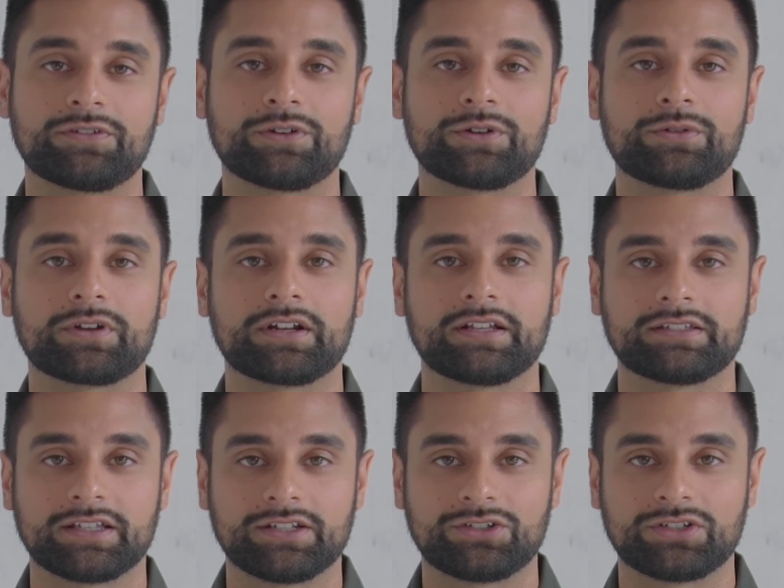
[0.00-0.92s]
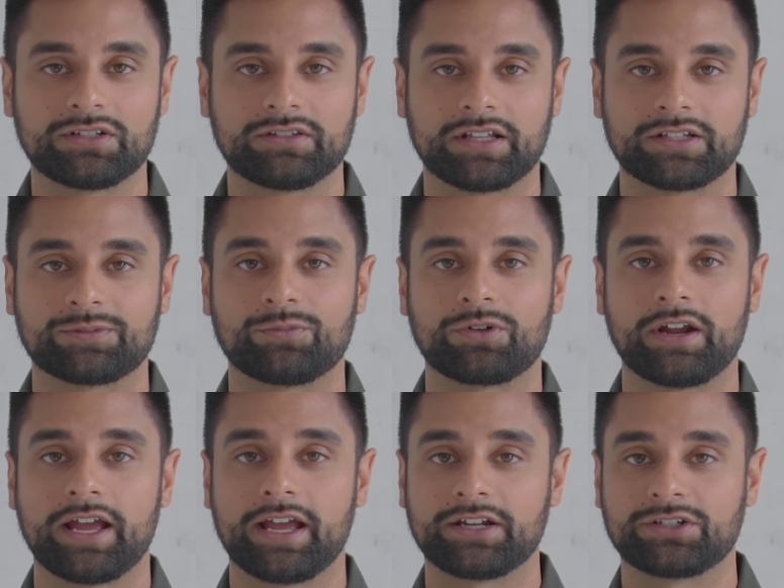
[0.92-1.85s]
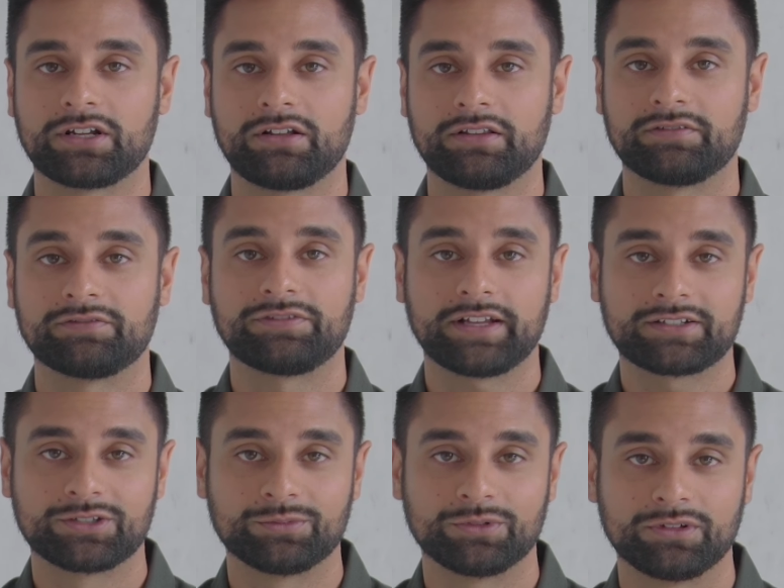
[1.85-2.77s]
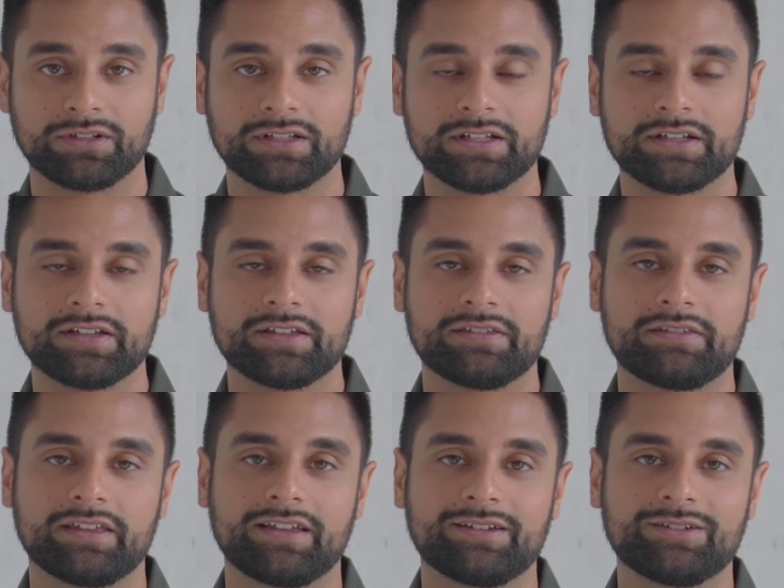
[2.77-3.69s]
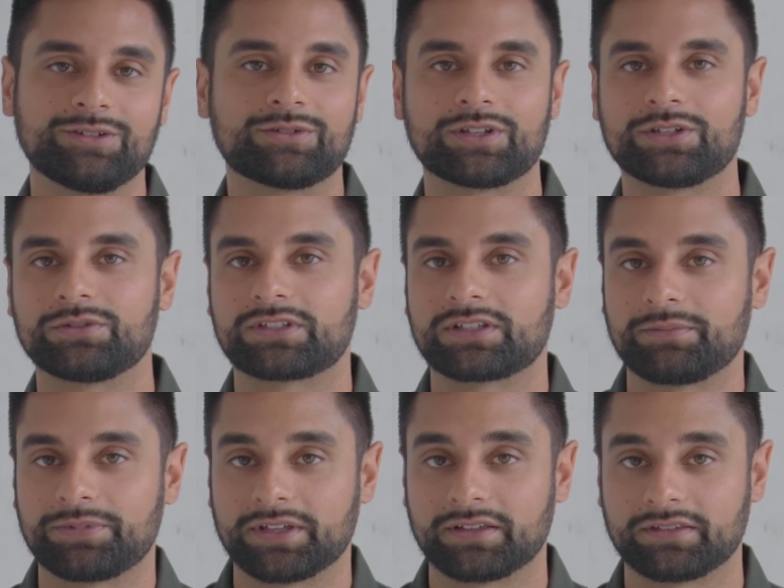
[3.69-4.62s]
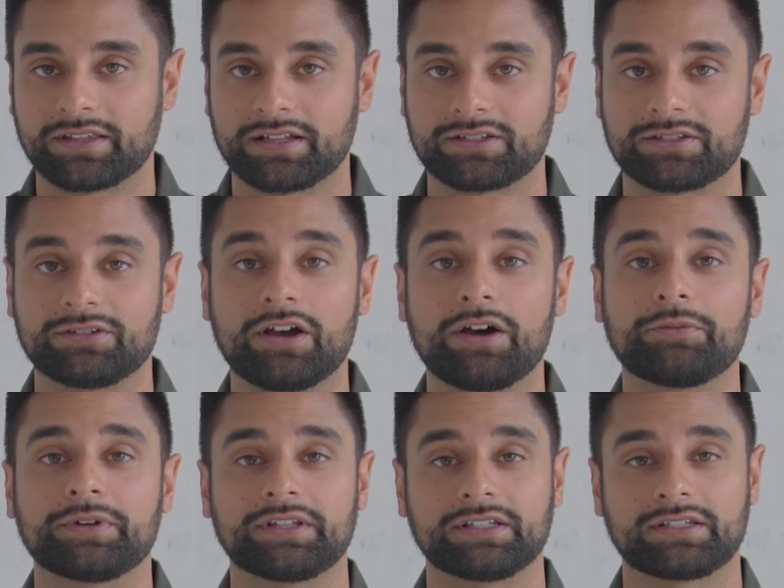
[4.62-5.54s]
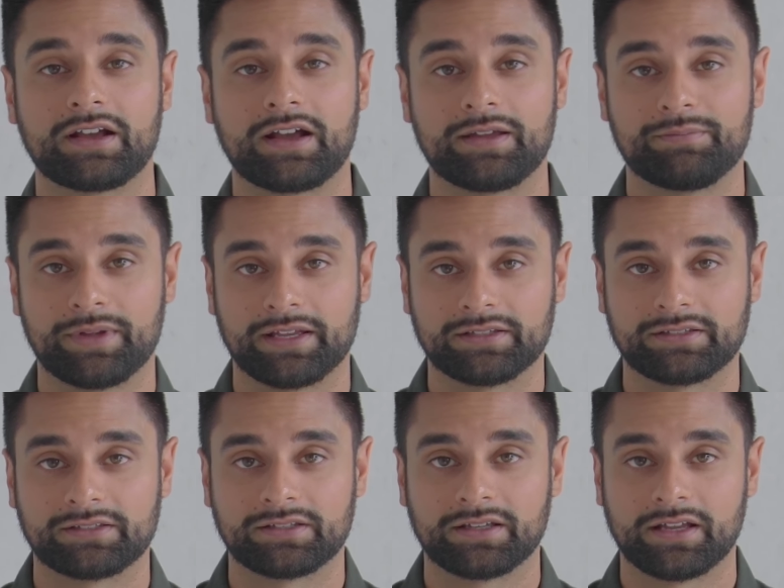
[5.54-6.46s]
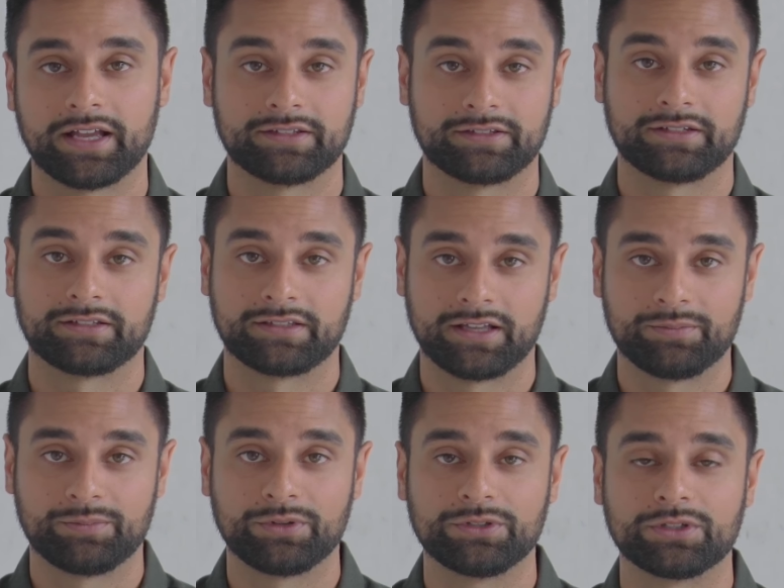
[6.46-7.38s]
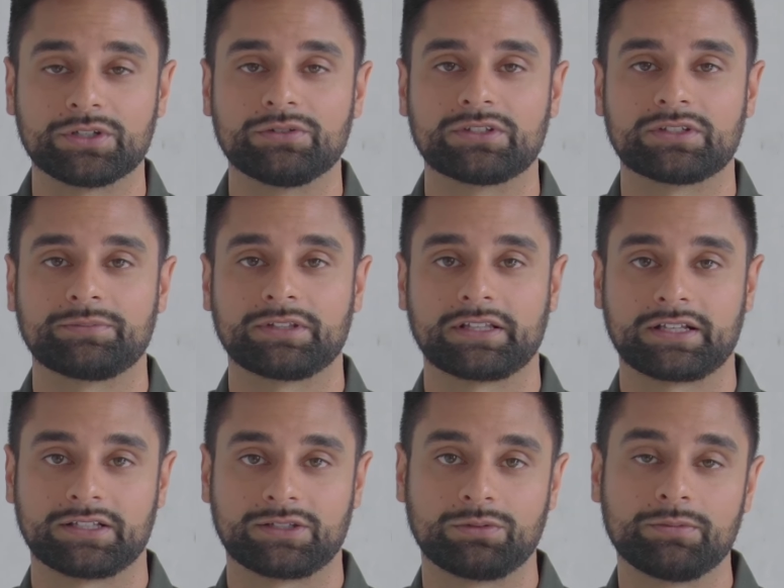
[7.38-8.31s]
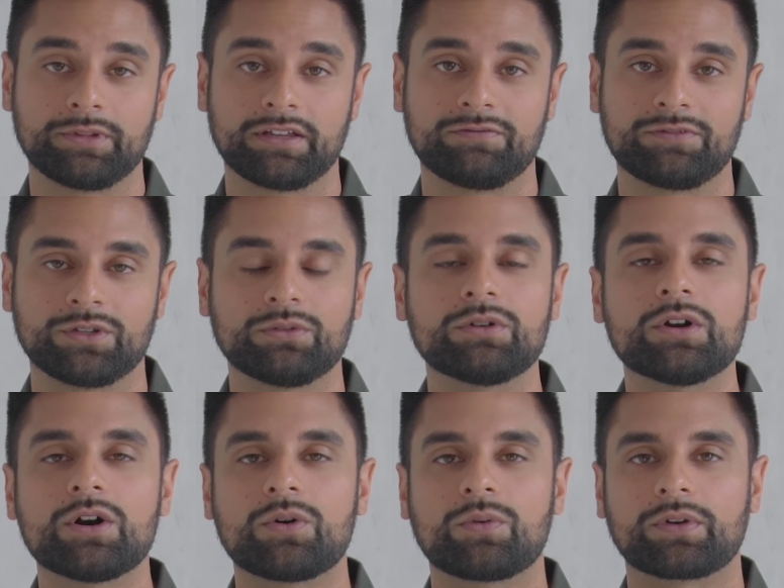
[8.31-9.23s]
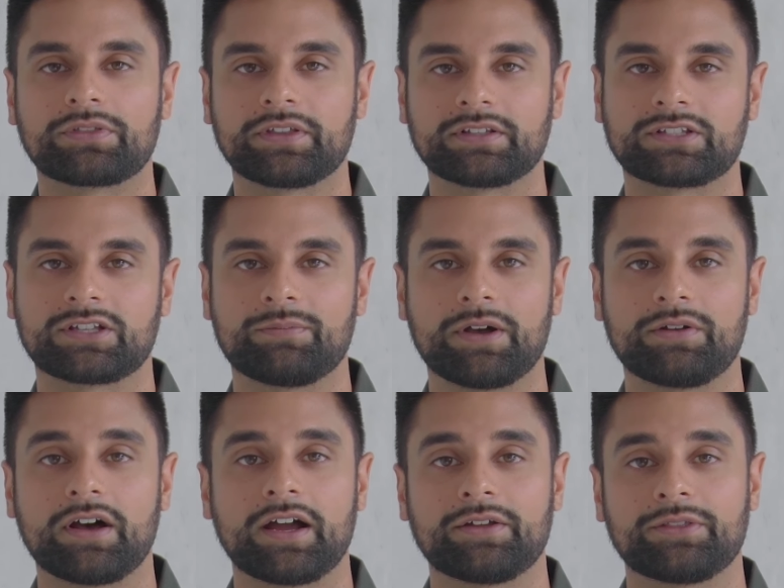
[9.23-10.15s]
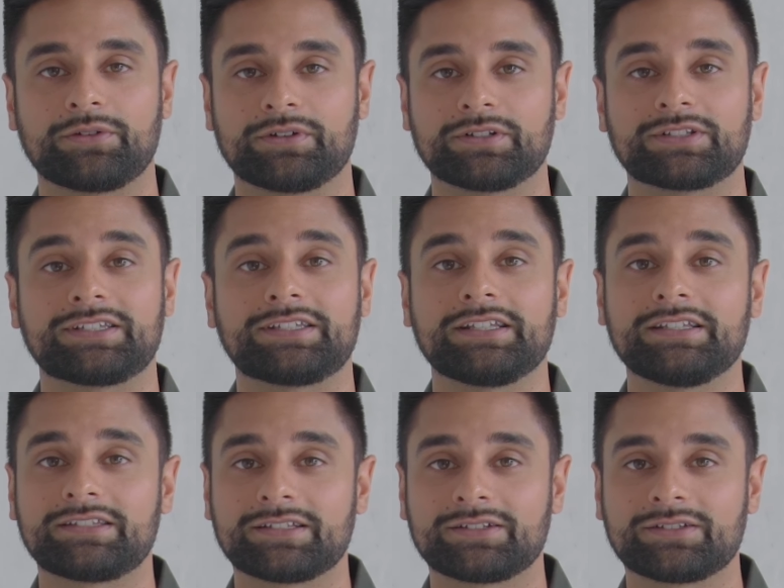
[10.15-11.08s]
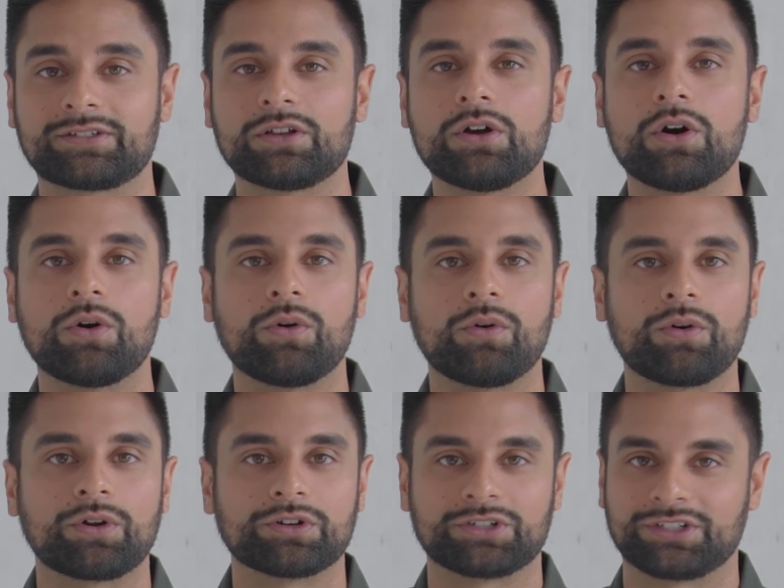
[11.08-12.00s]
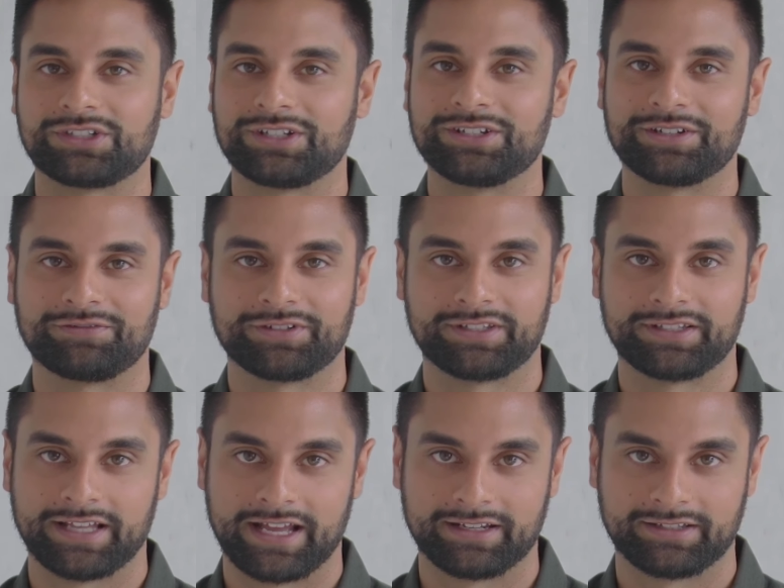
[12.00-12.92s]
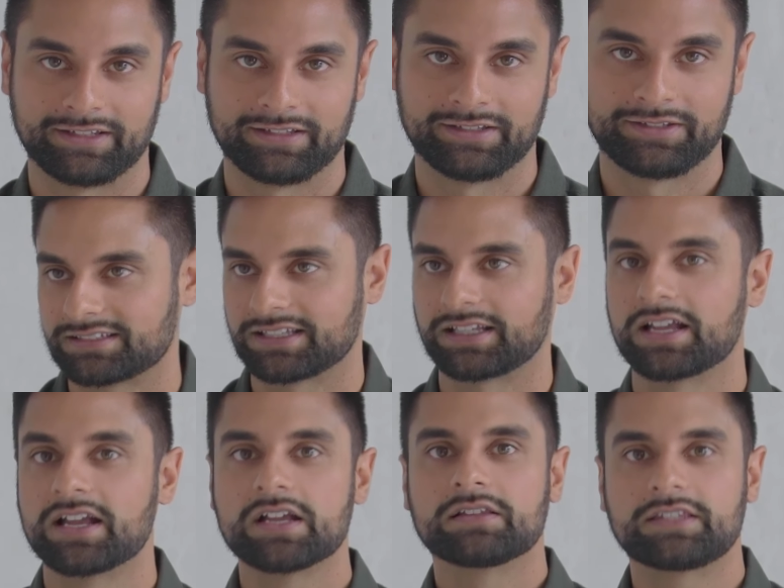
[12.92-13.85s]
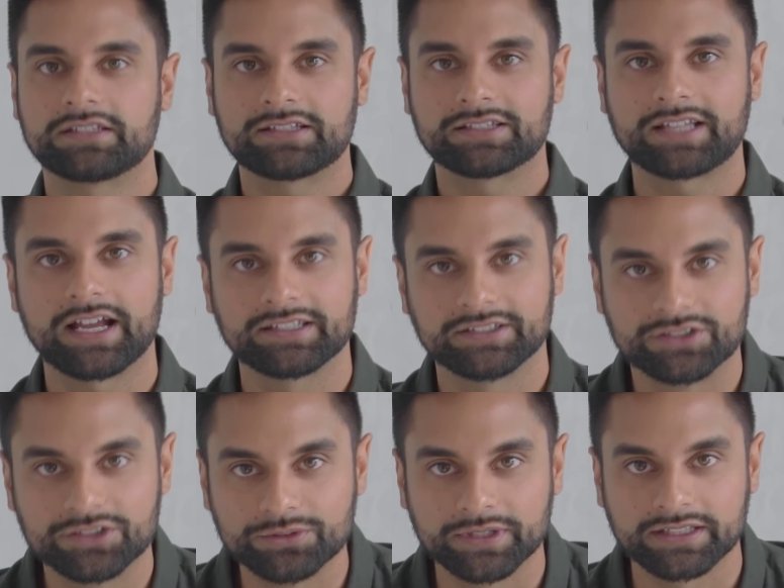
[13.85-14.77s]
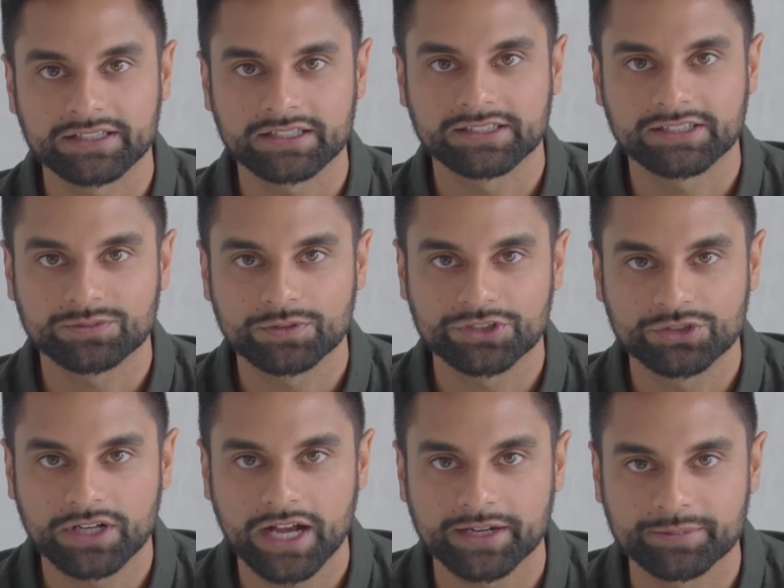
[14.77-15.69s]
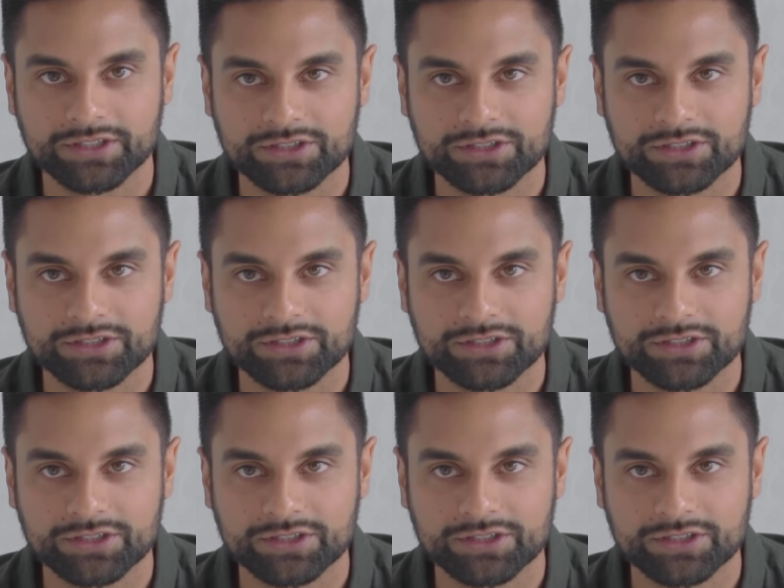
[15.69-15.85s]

you're an organization that's more agile and flexible, then you can use something that's not really time-based. As an example, you could use something like a swim lane view where things come out either in seasons or just in different statuses. It's like, this is how you do it. This is what you got to be